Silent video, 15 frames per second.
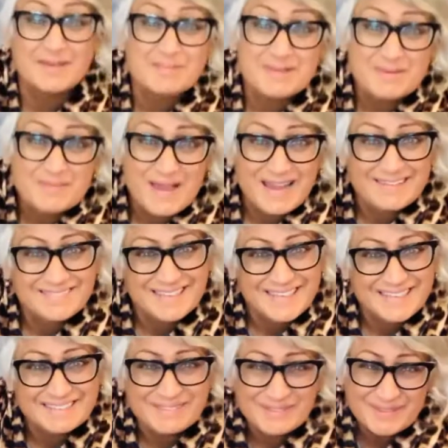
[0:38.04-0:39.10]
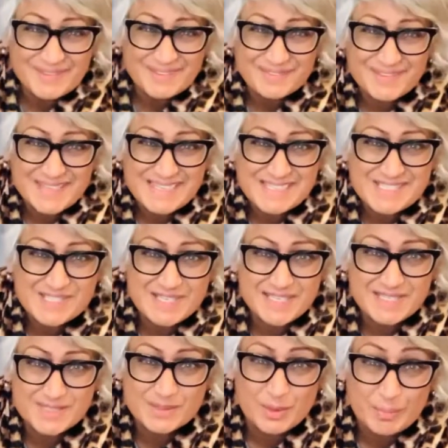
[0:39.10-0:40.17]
be wearing all of these Jigsaw